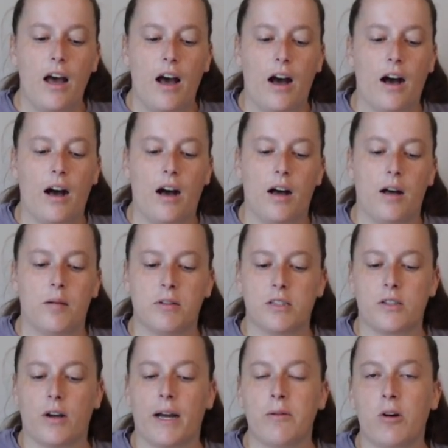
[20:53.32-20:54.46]
Um,
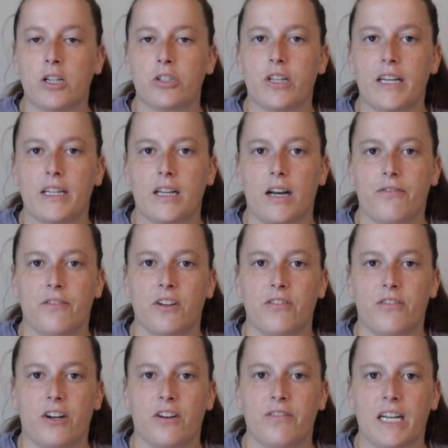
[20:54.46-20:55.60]
so I watch like a few of
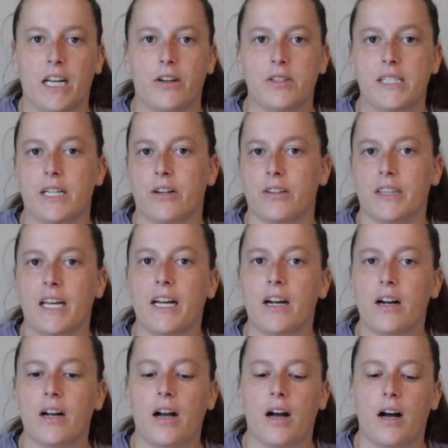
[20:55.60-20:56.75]
her videos here and
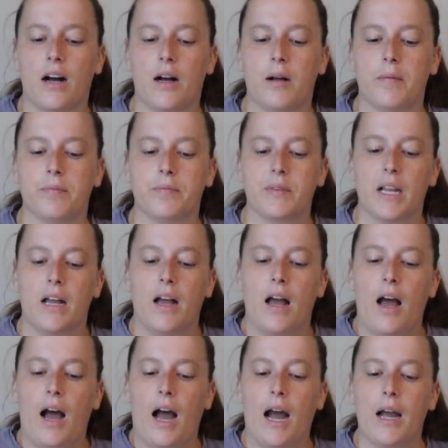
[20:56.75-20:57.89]
there. Um,
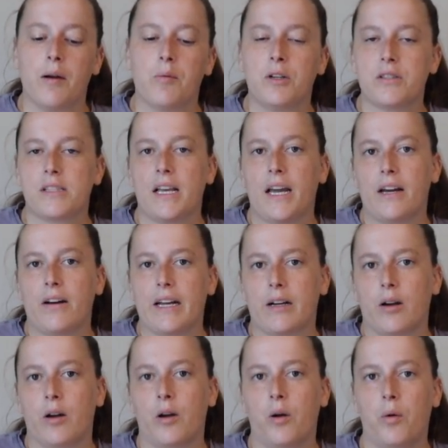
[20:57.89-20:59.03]
I will say, like,
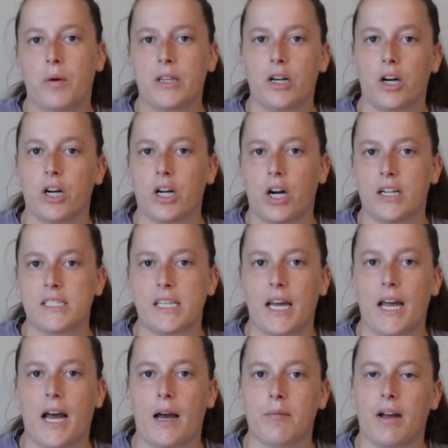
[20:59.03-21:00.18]
with her
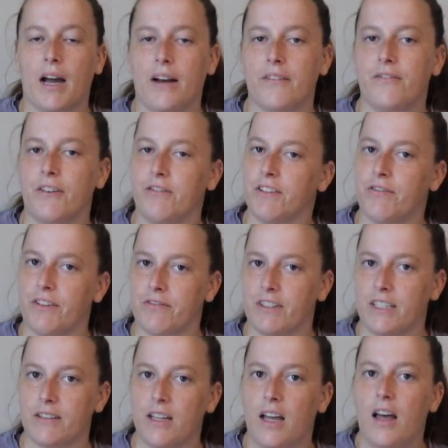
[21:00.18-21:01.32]
content, I'm kind of fifty
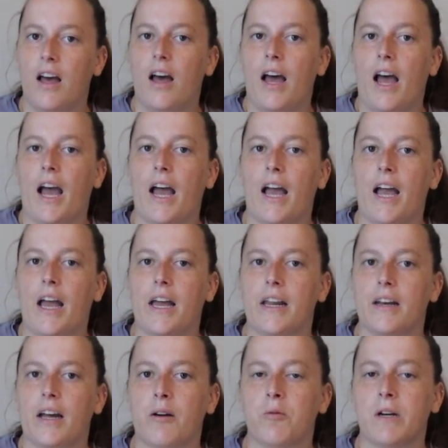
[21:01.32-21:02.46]
fifty.
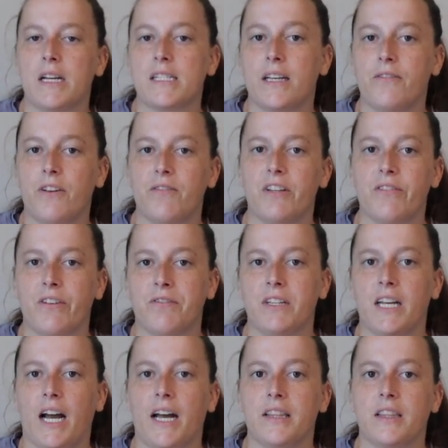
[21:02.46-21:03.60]
And when I say fifty
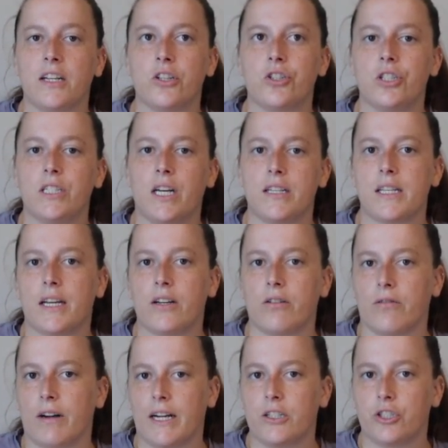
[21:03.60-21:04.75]
fifty, I think she does a
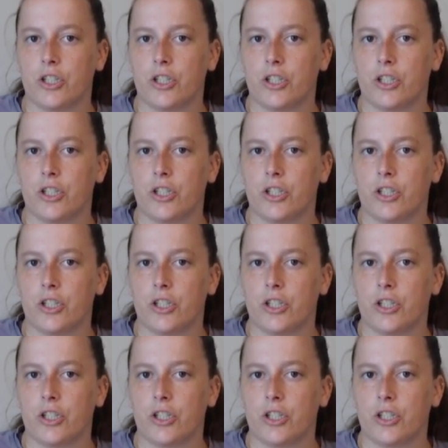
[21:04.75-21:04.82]
great